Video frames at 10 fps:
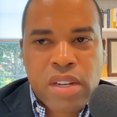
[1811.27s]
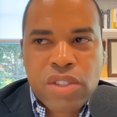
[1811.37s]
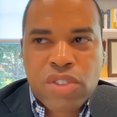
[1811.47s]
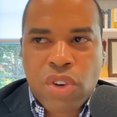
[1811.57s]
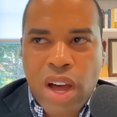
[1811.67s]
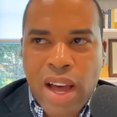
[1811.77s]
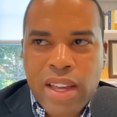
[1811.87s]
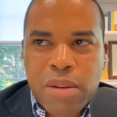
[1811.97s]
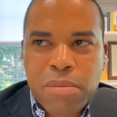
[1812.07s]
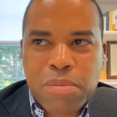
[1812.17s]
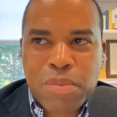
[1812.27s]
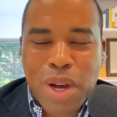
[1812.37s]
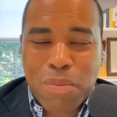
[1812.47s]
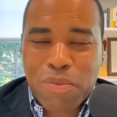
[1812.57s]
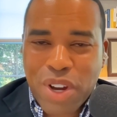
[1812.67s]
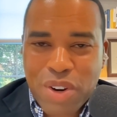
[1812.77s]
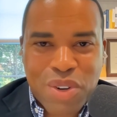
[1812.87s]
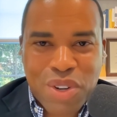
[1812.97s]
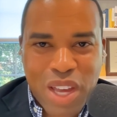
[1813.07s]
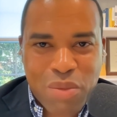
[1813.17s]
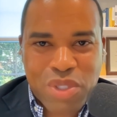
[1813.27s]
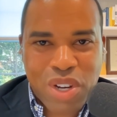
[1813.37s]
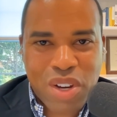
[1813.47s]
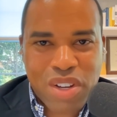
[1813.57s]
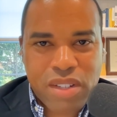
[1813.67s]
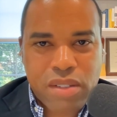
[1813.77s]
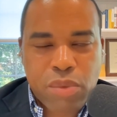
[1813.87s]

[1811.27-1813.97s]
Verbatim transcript: So I'm very okay with talking